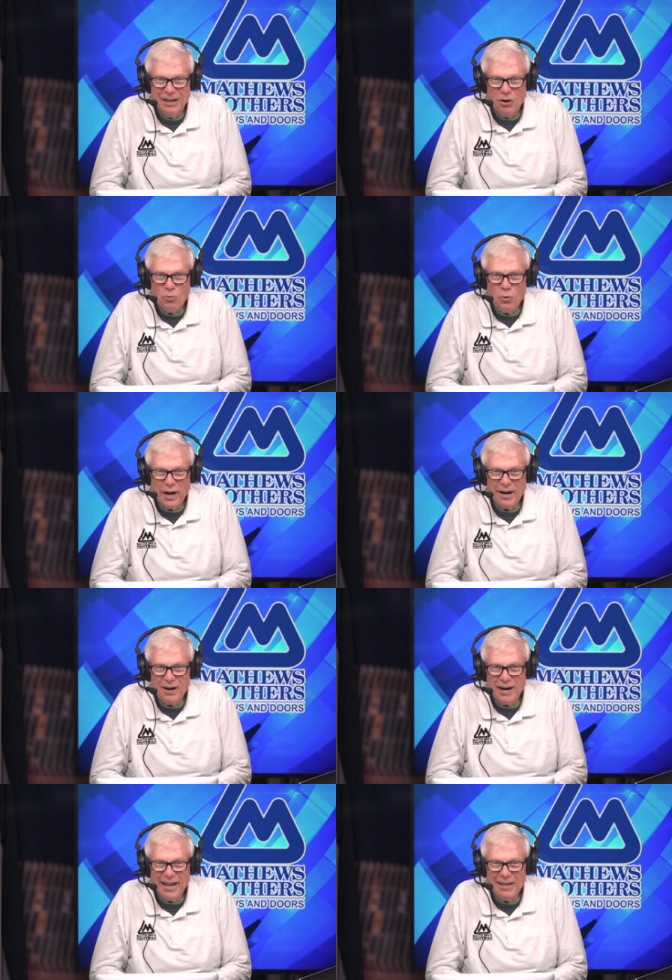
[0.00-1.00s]

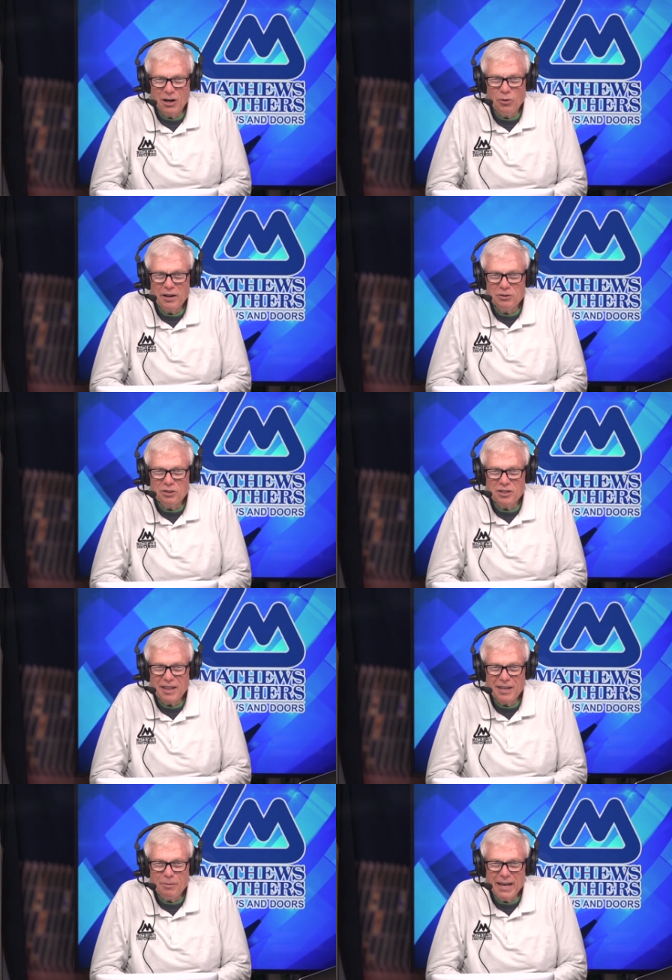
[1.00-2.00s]
Where
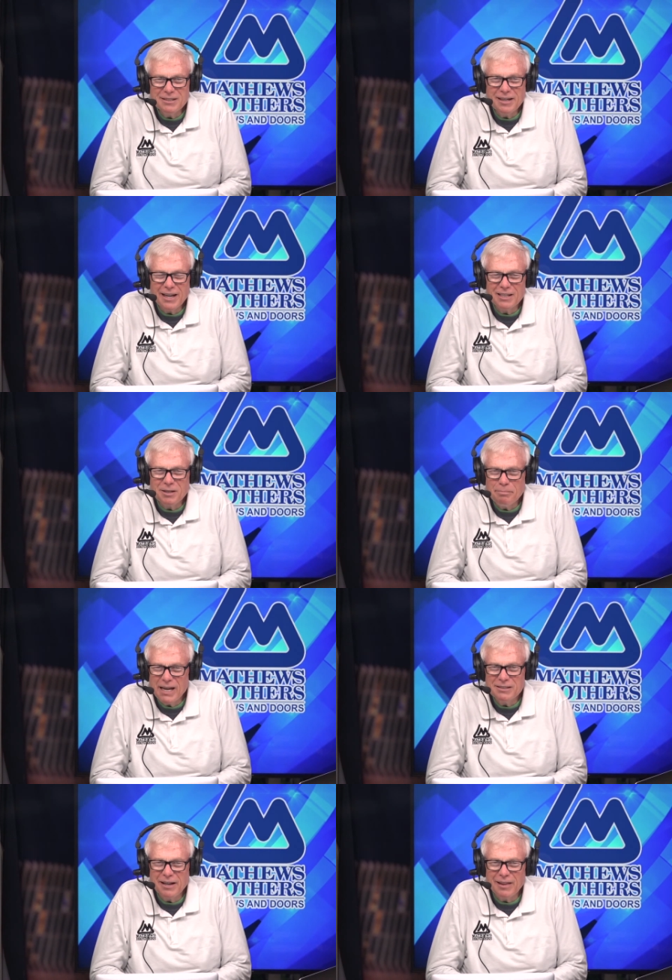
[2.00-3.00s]
it's
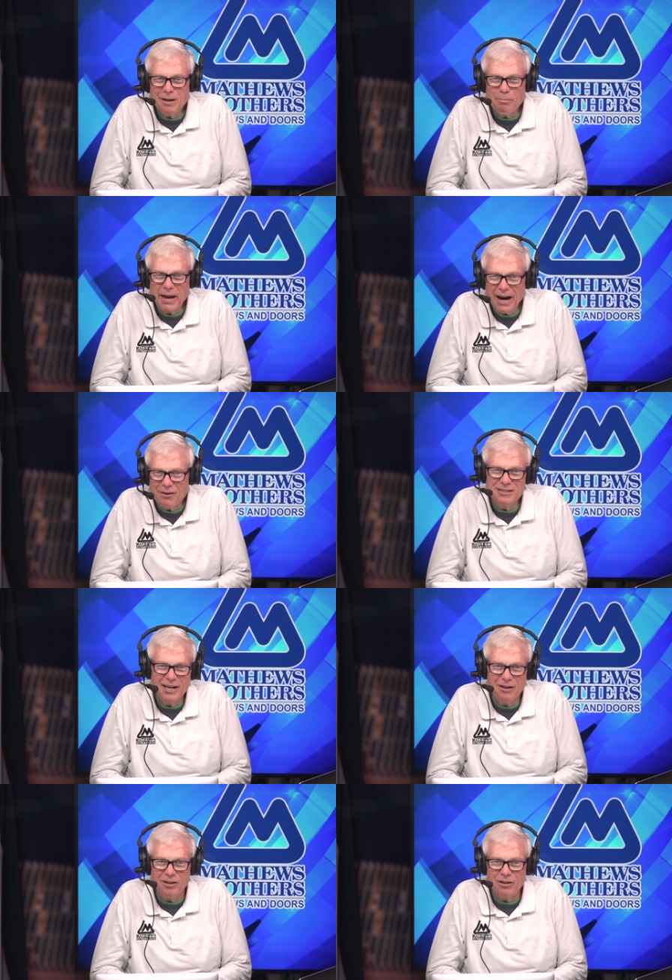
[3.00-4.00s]
basically a
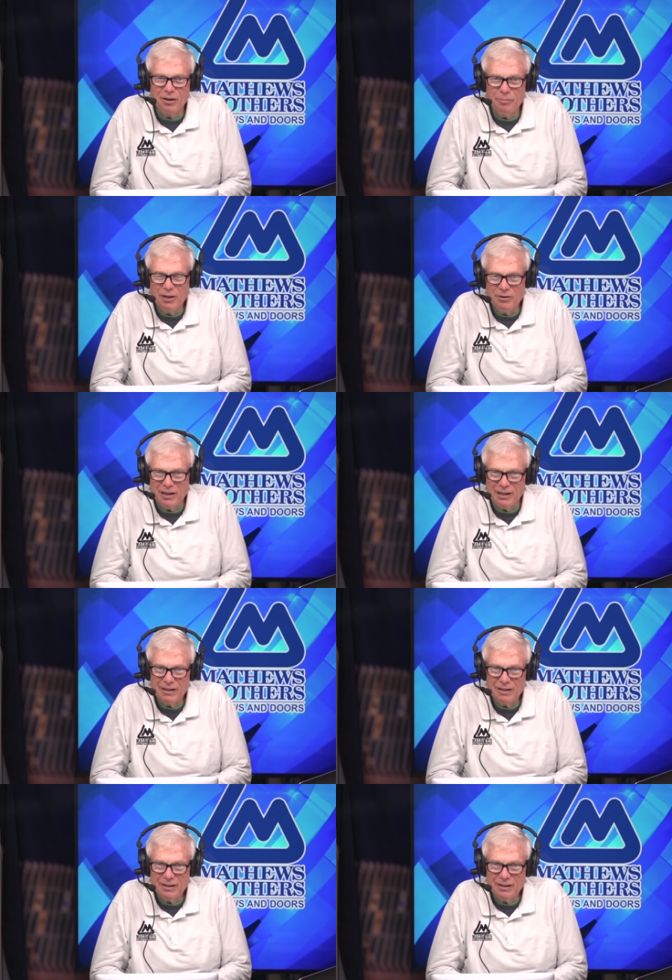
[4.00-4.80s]
parasitical community.